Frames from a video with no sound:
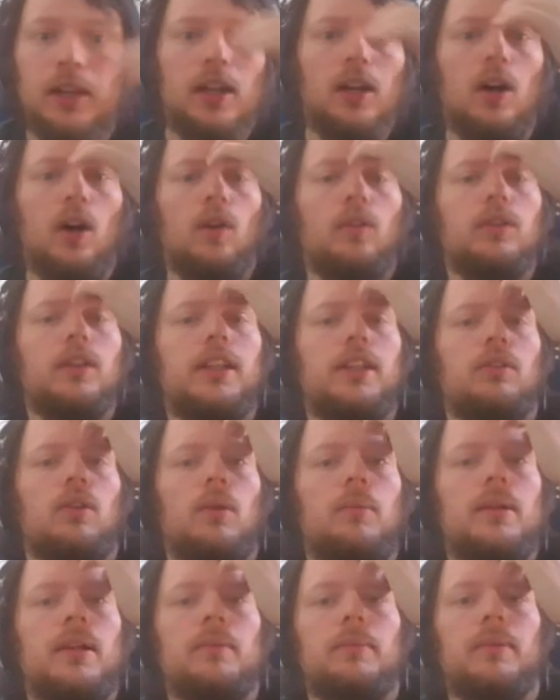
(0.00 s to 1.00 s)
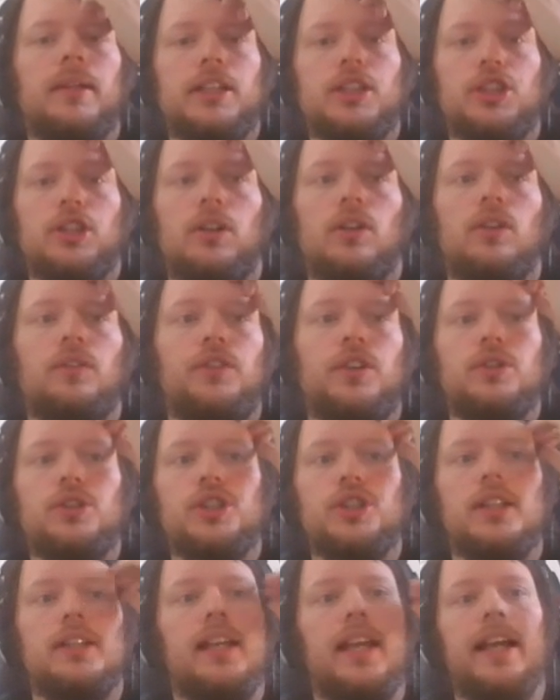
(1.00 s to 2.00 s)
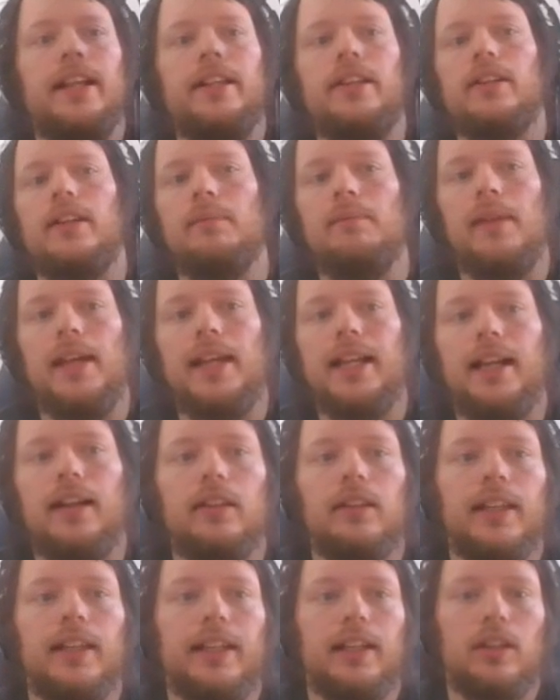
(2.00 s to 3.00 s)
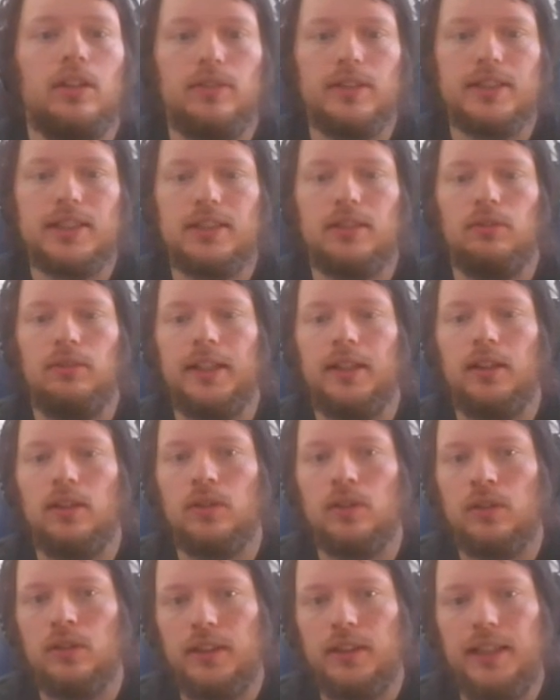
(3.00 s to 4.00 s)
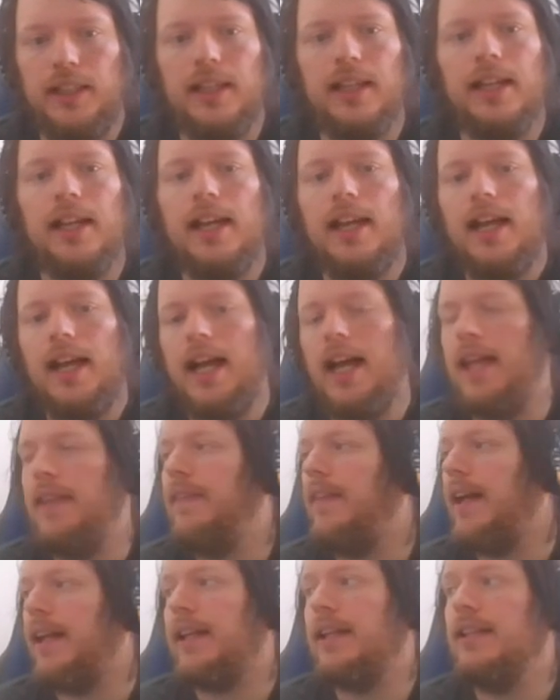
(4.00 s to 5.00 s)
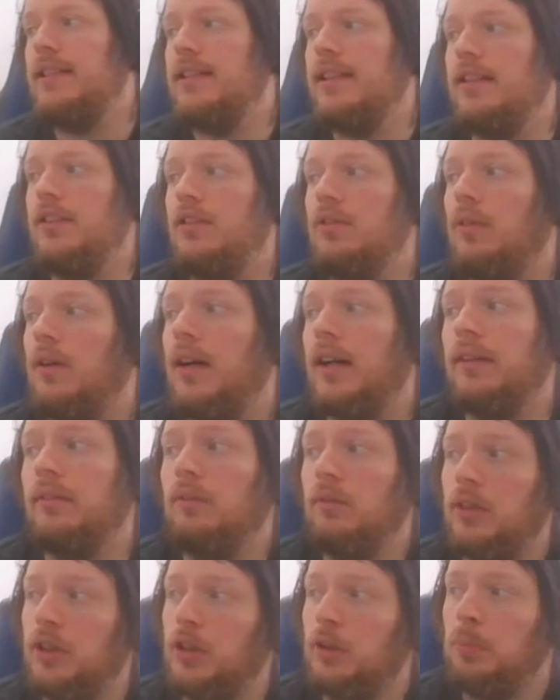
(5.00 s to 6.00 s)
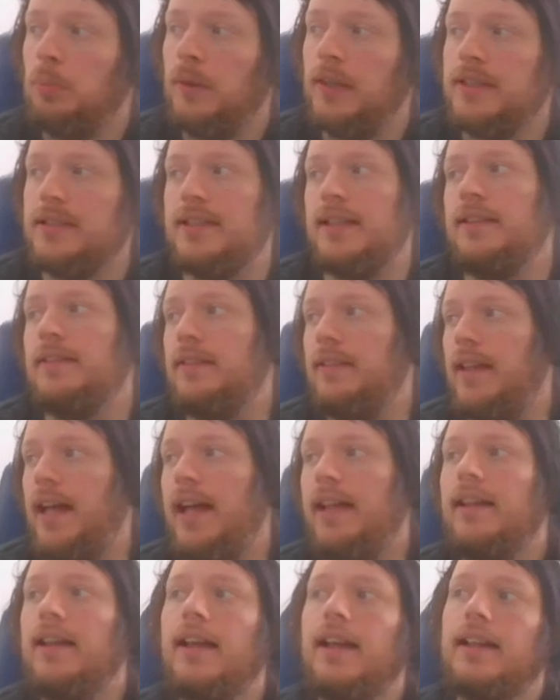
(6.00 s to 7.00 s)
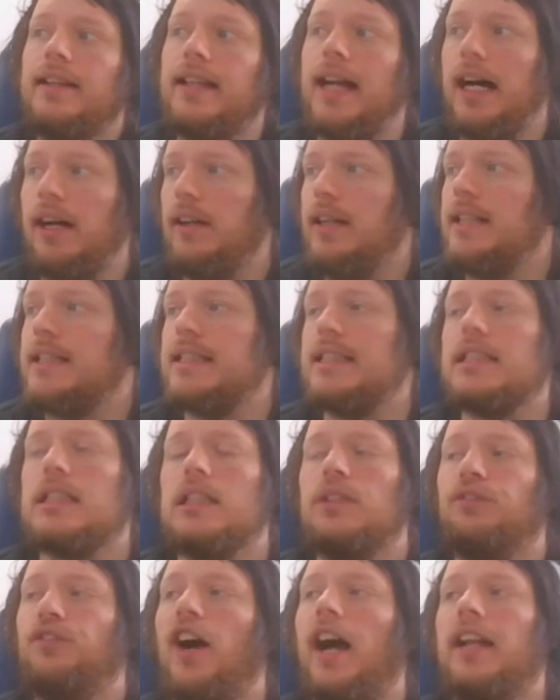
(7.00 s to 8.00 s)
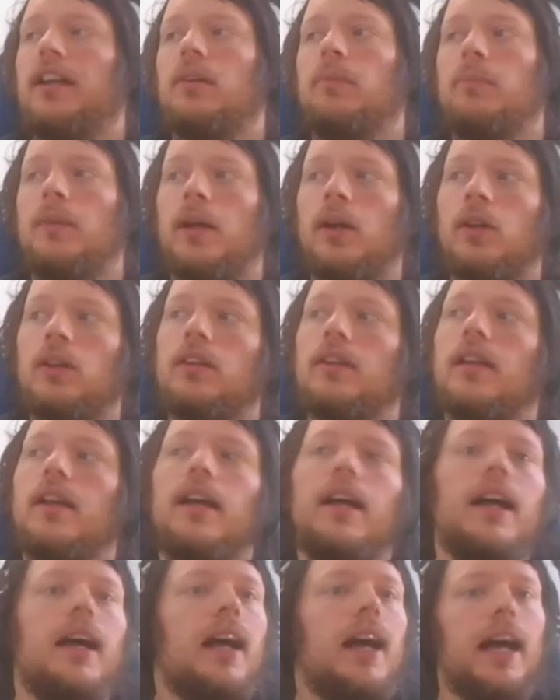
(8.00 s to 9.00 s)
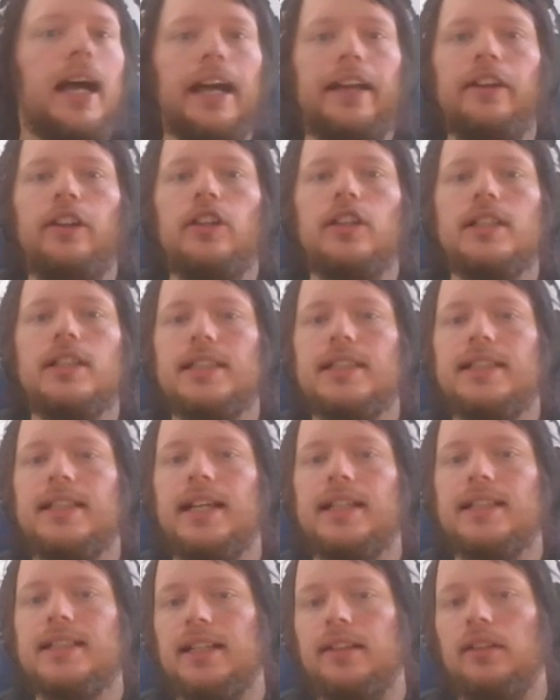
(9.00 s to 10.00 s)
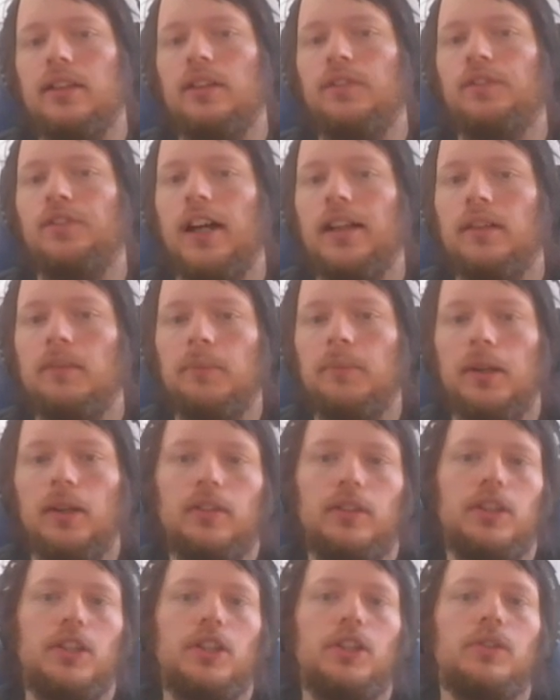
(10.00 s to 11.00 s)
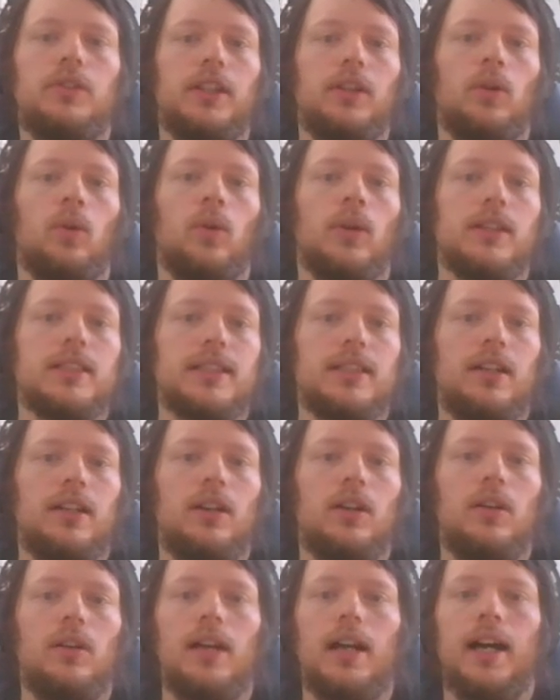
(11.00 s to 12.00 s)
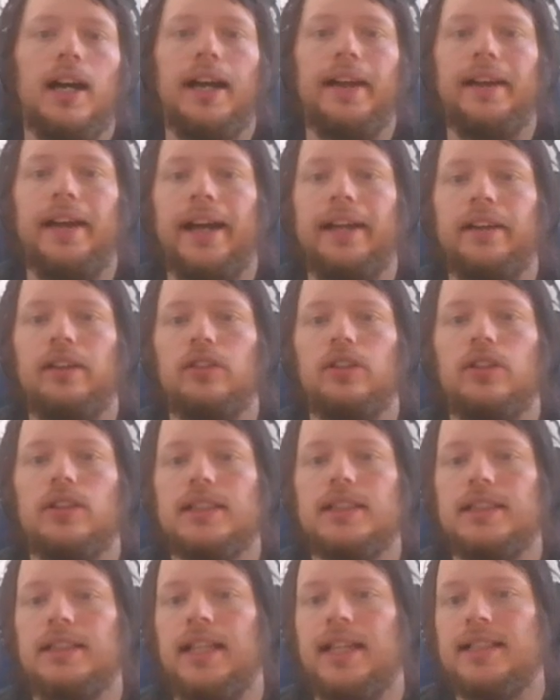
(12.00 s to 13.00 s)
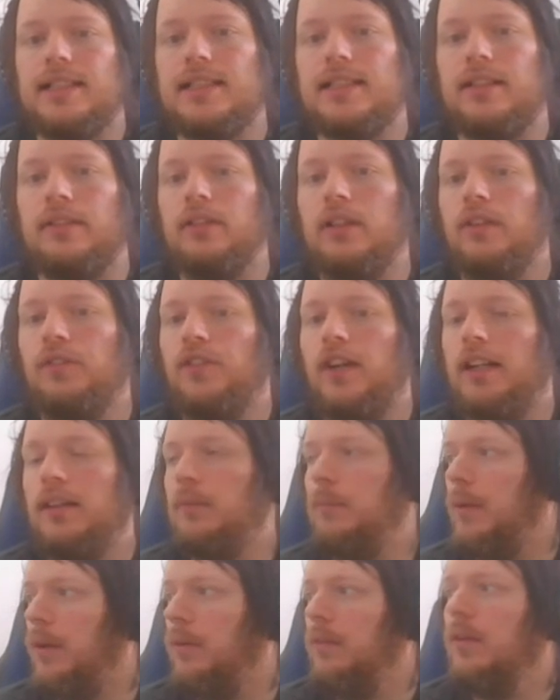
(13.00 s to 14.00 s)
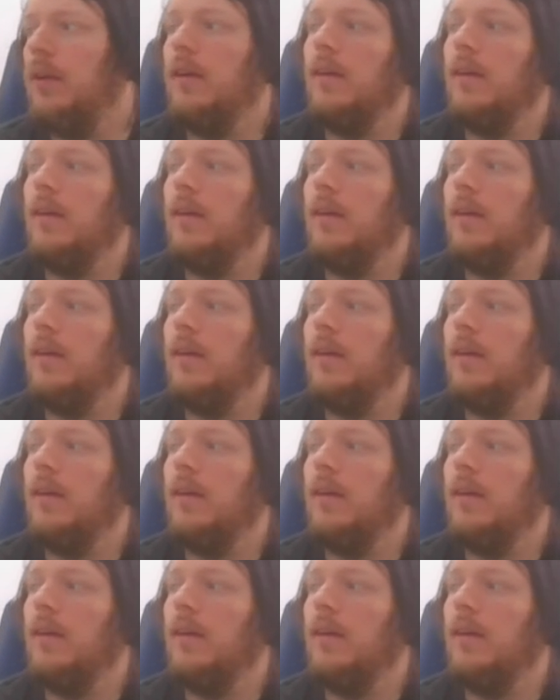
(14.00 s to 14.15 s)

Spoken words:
Hopefully you open up like Shaddoll Fusion and you can bait out like a Crystal Wing early and then continue on with your plays after that. Now, is this the final build? I don't know if this is necessarily the final build. You could also, I don't know if it's necessarily the final build.